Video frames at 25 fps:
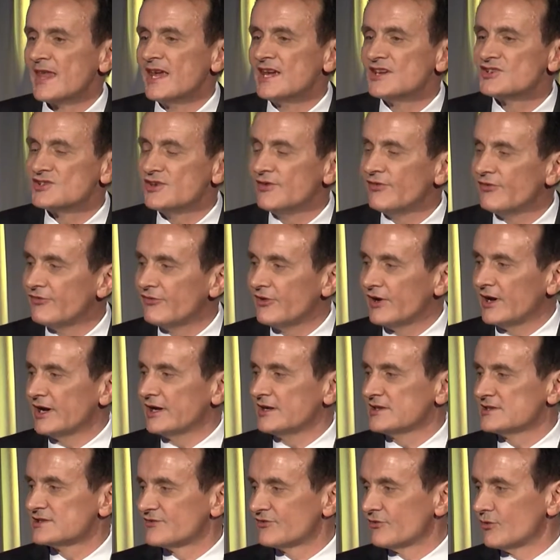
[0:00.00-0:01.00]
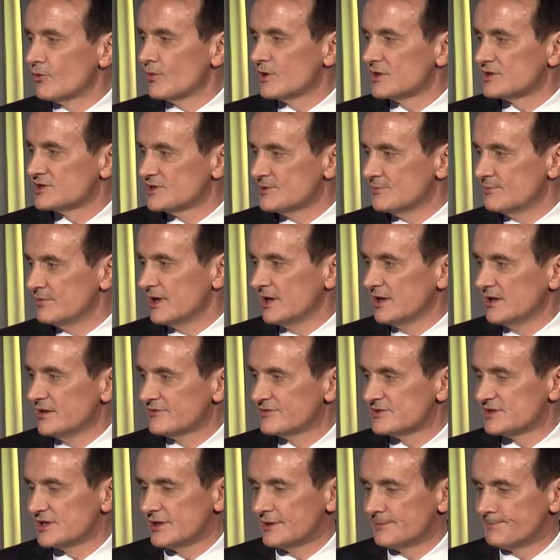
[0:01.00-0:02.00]
She fights for what she
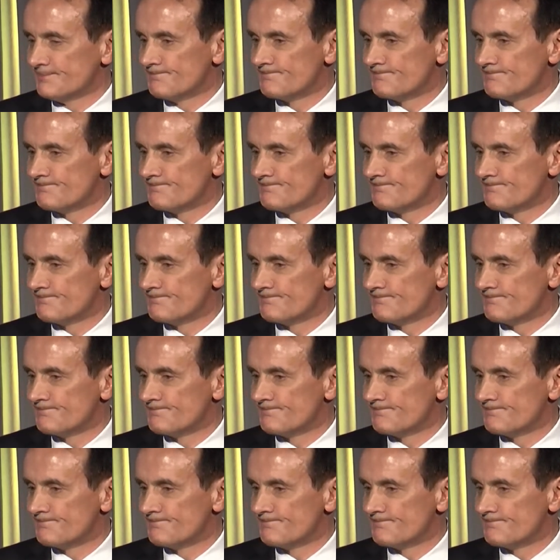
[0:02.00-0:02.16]
believes in.